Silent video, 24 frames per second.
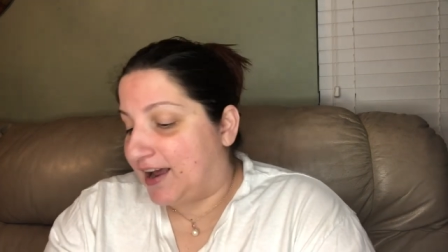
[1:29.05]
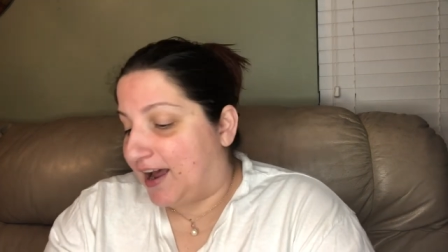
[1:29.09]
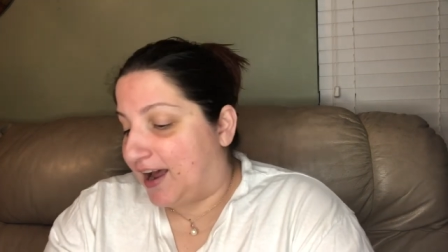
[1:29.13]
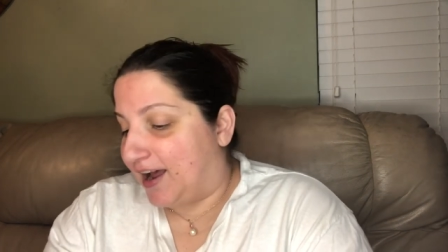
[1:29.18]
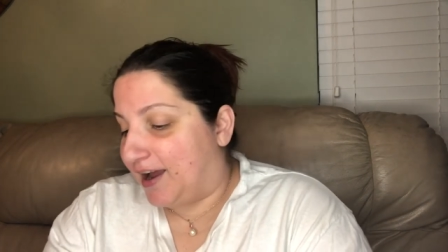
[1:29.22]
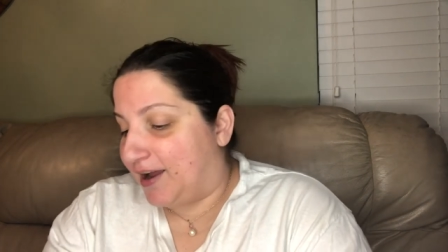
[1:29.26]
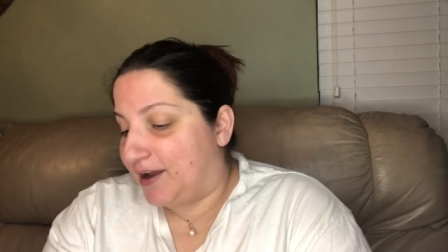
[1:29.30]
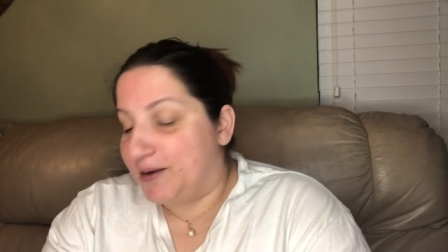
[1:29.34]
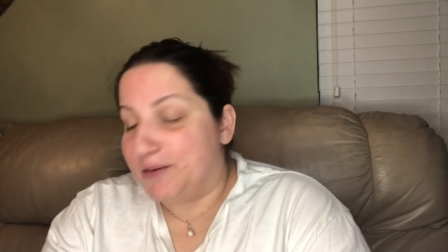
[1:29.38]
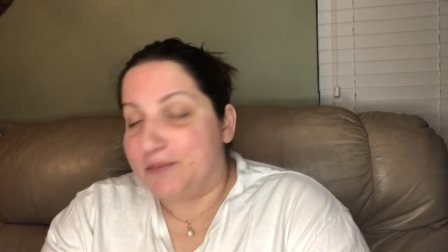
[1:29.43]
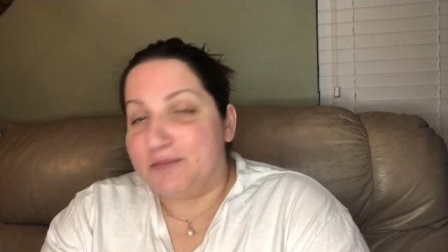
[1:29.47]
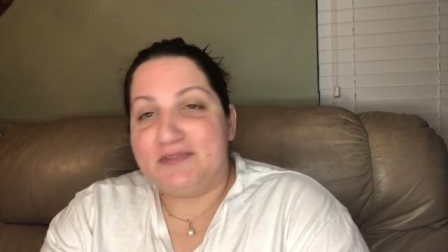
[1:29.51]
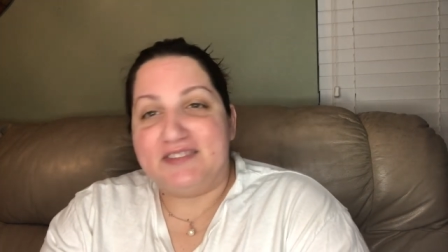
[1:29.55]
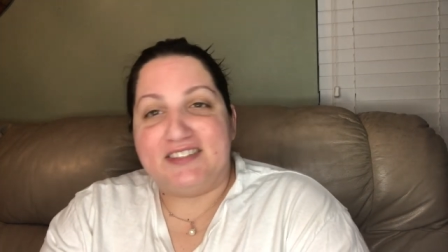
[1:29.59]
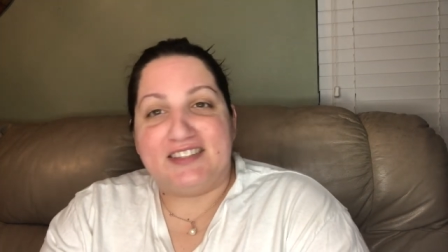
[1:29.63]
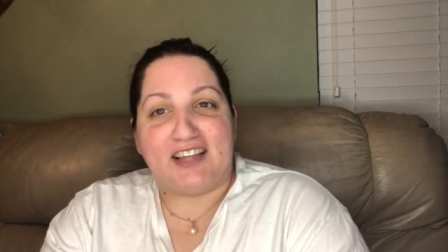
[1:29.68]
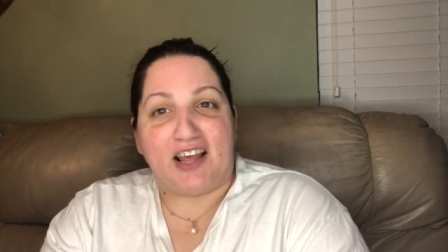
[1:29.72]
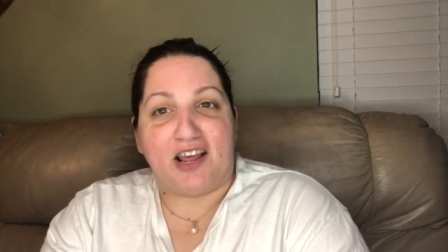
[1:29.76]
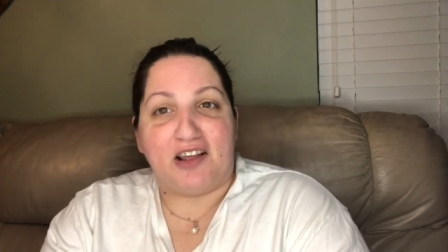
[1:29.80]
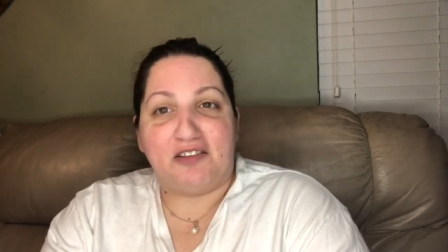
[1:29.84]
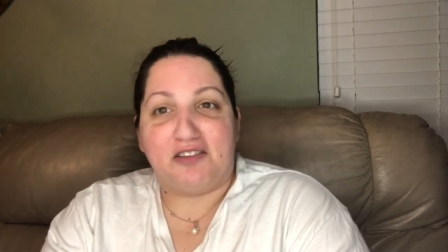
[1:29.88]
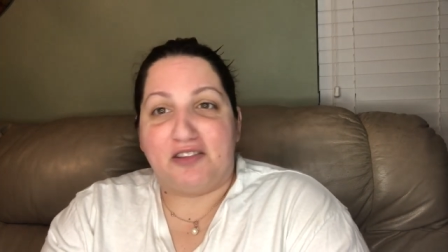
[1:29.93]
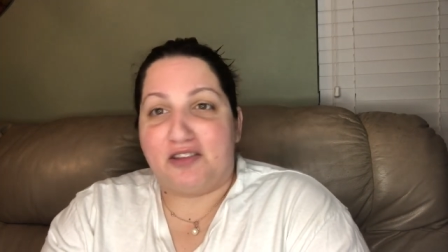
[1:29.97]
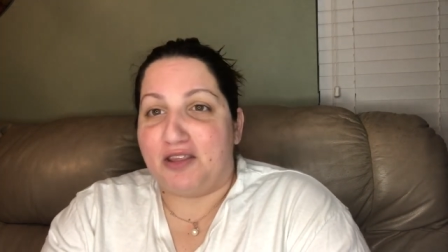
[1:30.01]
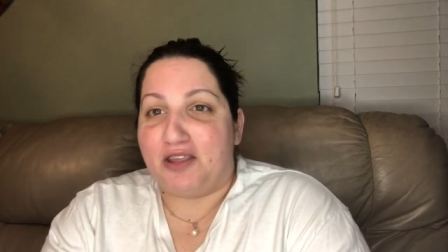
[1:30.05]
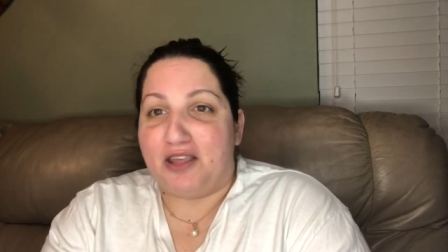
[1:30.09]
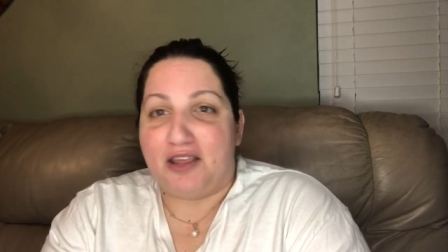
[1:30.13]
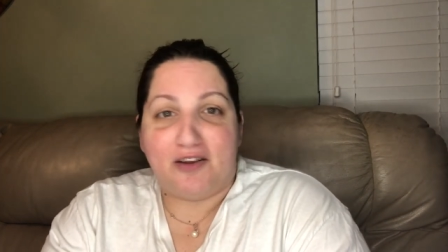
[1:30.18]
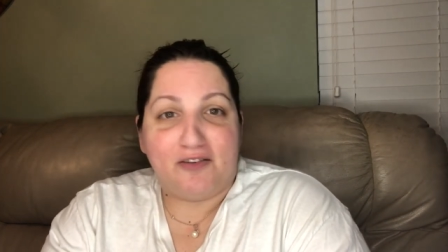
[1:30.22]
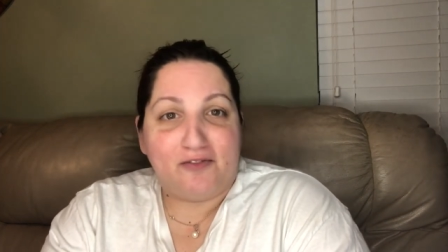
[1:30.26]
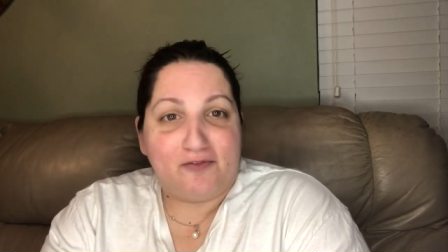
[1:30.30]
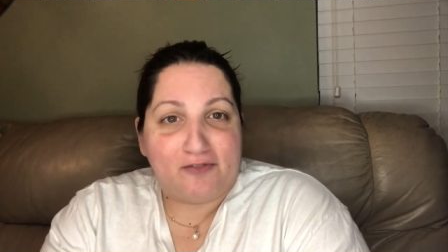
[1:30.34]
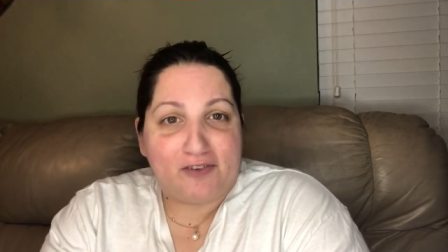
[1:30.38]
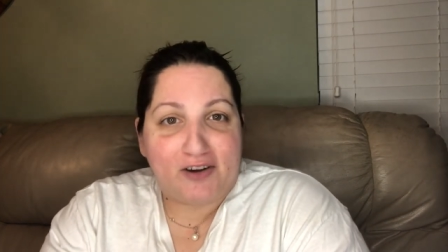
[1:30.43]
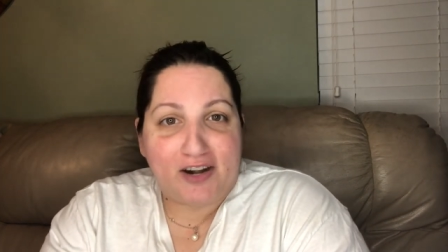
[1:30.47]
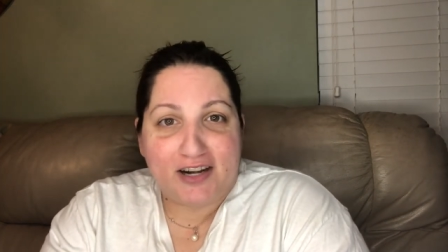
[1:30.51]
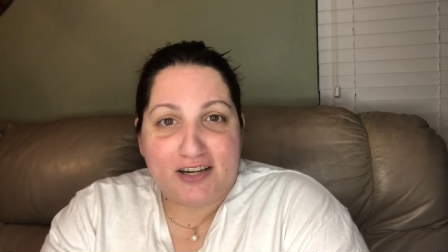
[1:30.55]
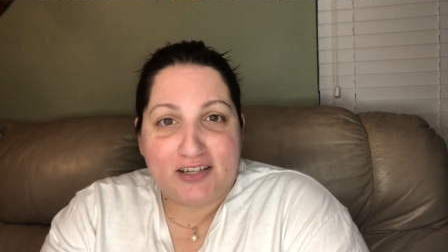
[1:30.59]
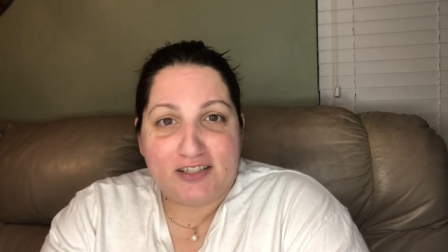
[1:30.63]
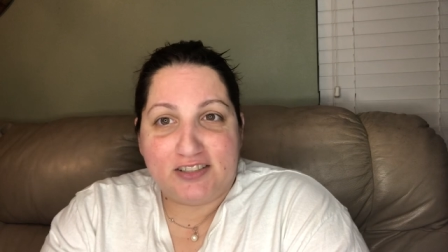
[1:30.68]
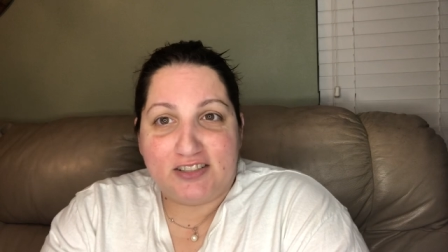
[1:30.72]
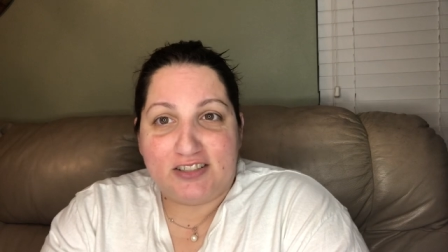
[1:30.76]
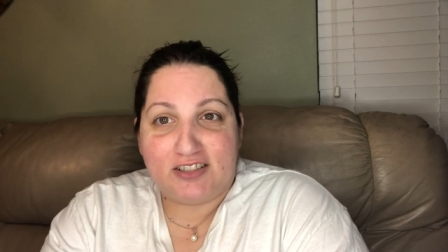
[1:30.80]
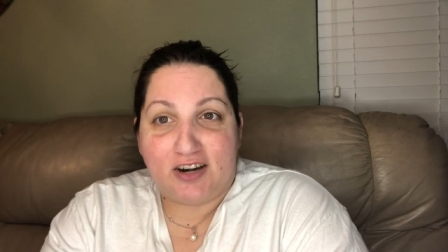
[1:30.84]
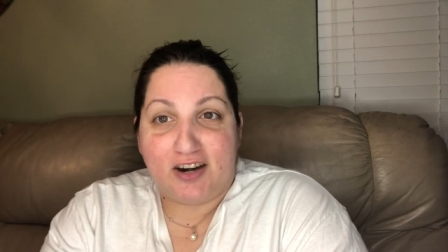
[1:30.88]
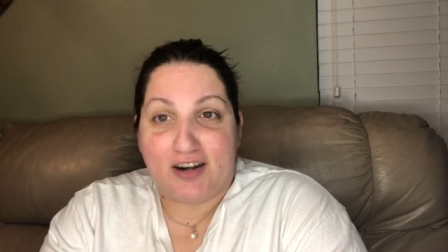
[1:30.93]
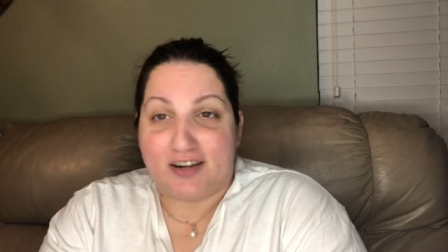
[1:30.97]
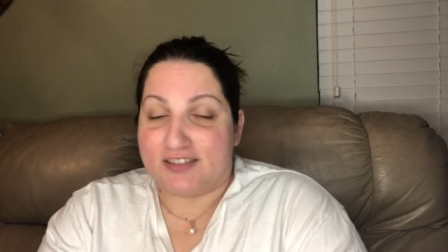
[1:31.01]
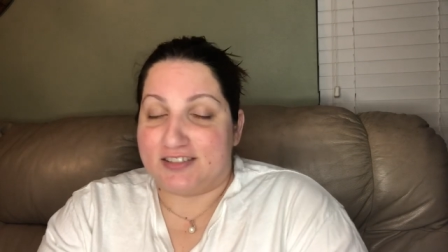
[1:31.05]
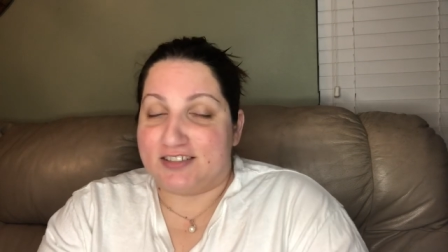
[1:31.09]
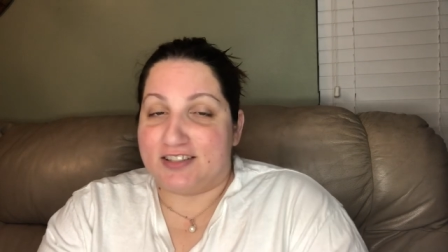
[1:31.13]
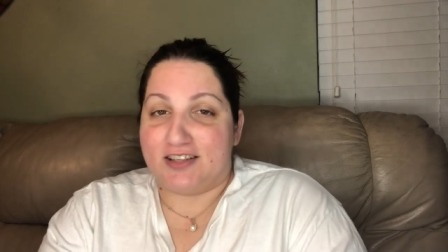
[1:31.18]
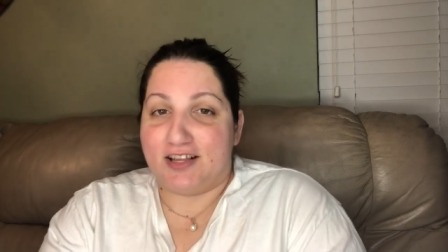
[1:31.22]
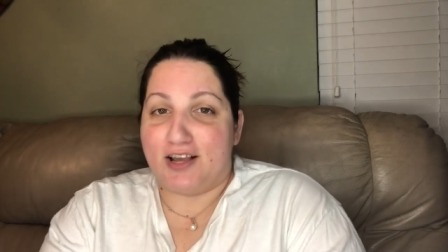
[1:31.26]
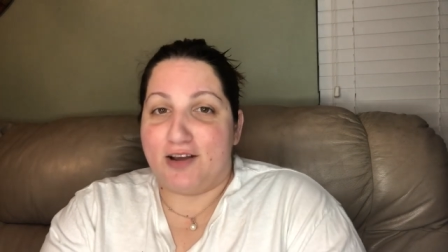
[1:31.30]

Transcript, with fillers: I am deathly afraid of sharks.